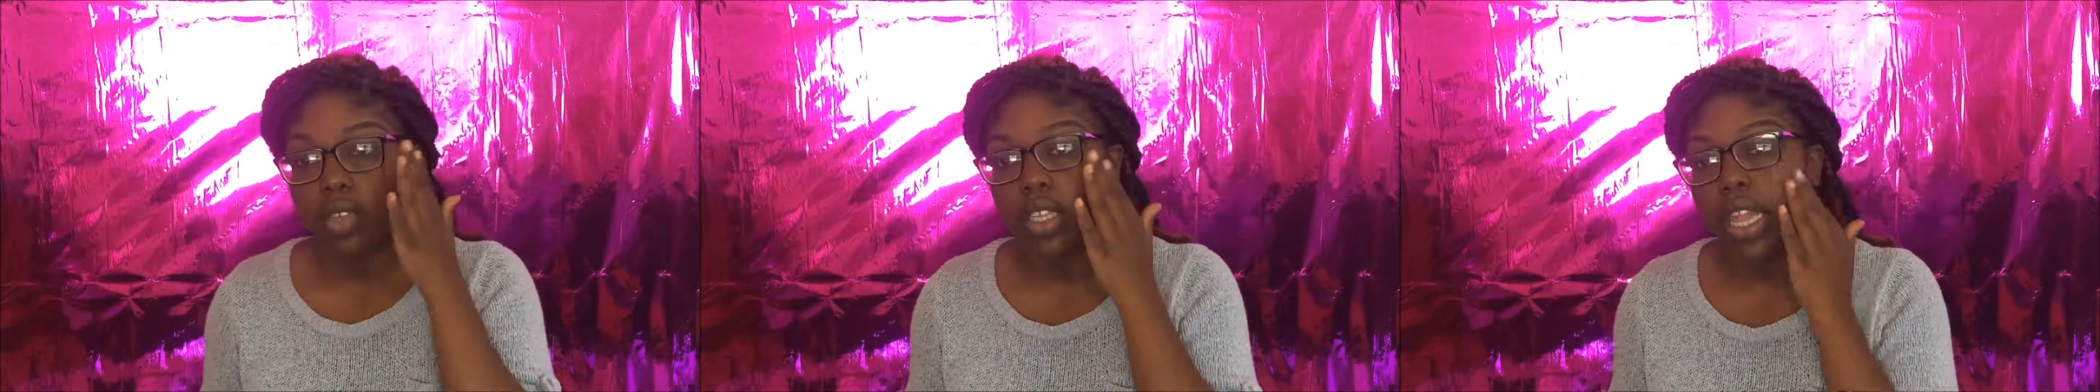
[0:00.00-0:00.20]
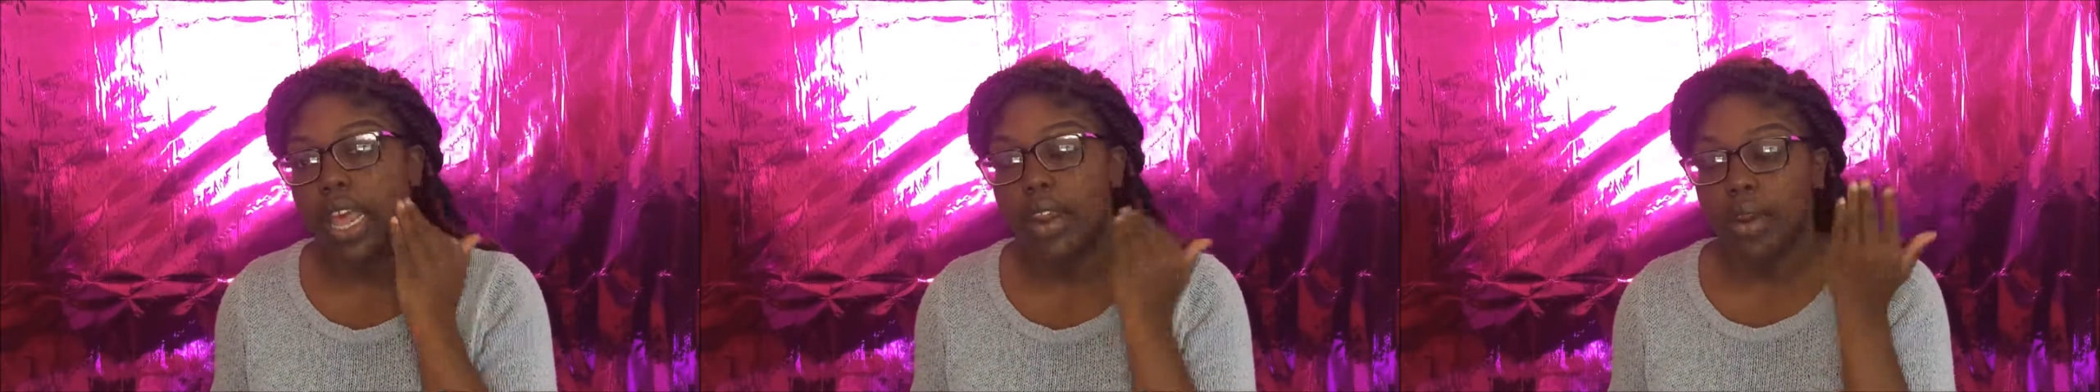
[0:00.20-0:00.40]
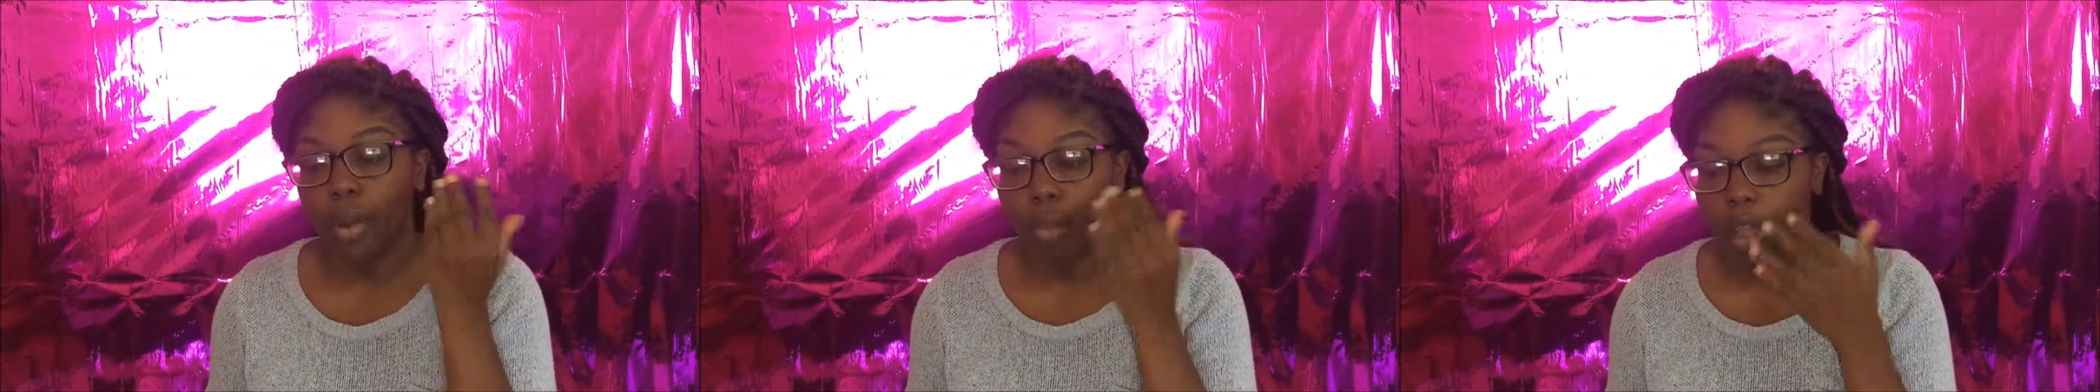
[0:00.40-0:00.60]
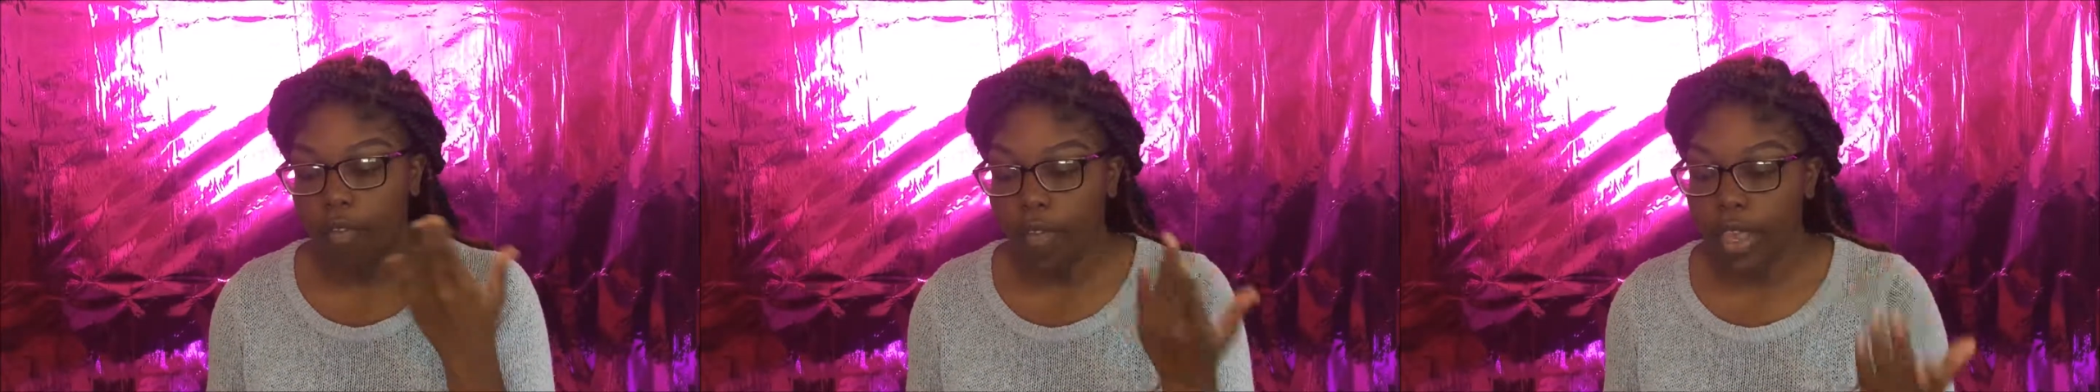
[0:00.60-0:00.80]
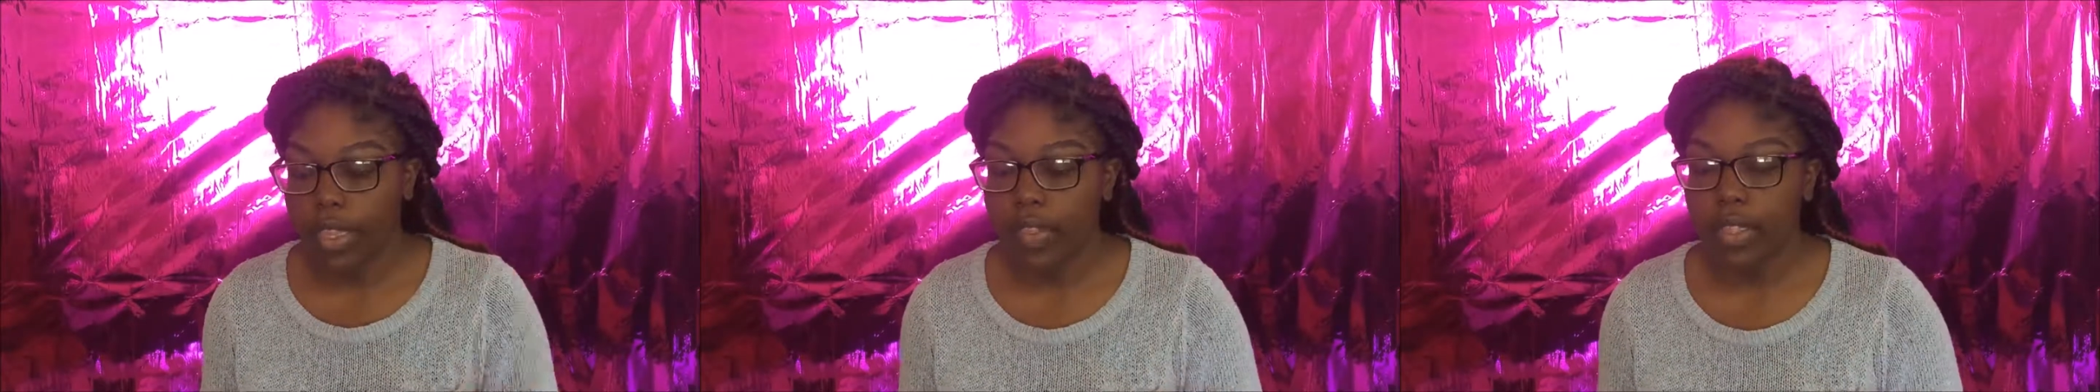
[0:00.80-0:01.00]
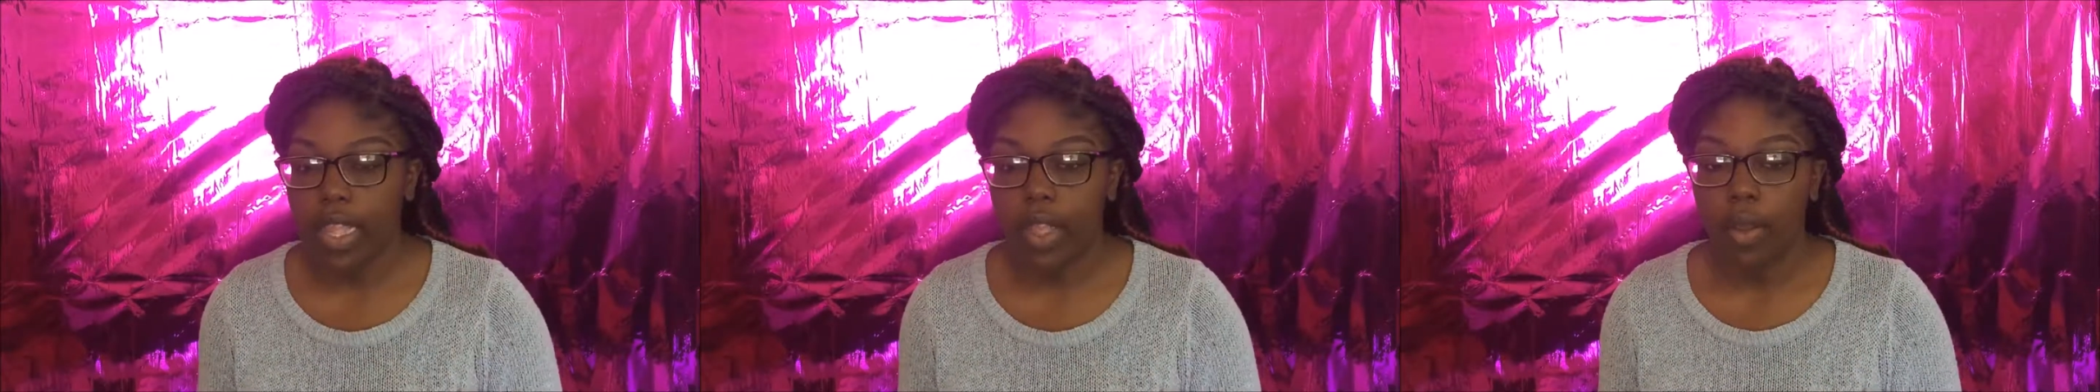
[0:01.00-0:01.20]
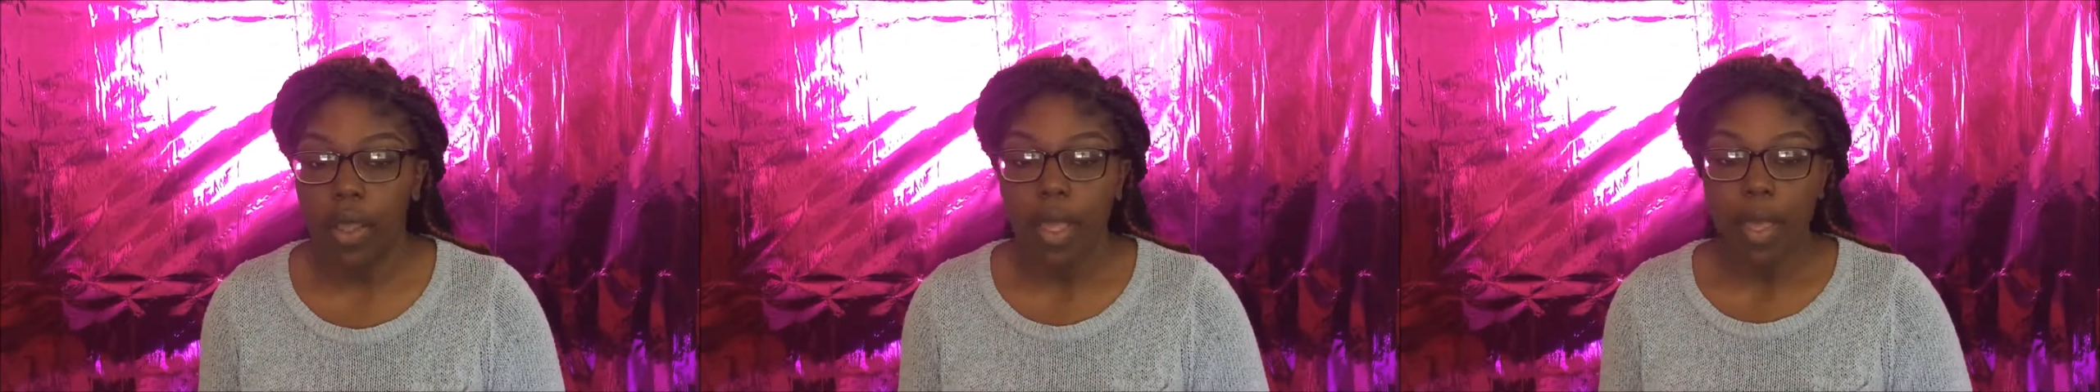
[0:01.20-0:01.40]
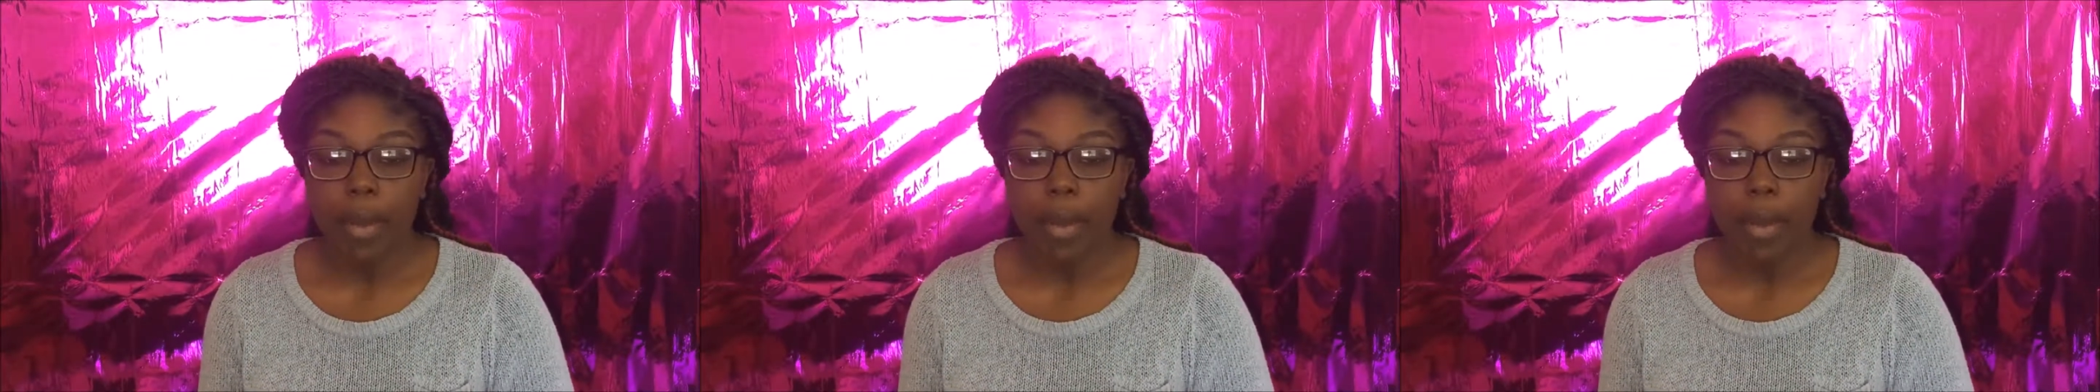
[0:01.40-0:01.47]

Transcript: slotted on my face now